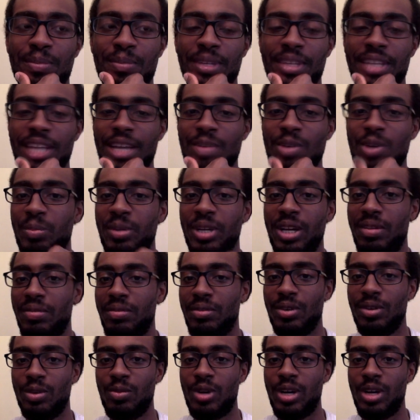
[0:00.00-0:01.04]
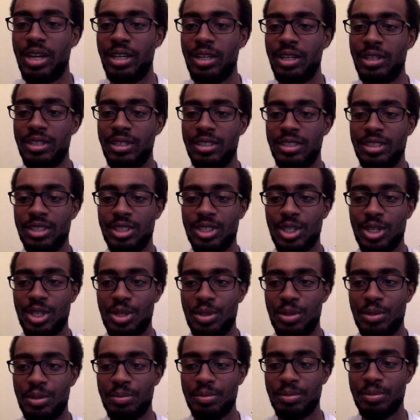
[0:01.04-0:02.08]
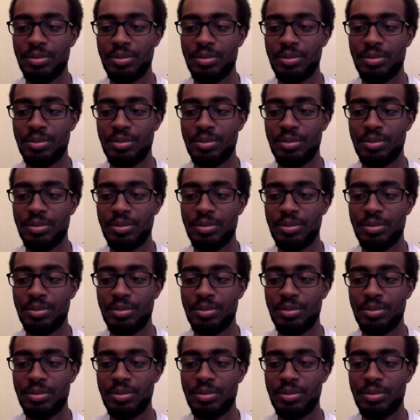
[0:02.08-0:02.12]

that won't be out for a while. So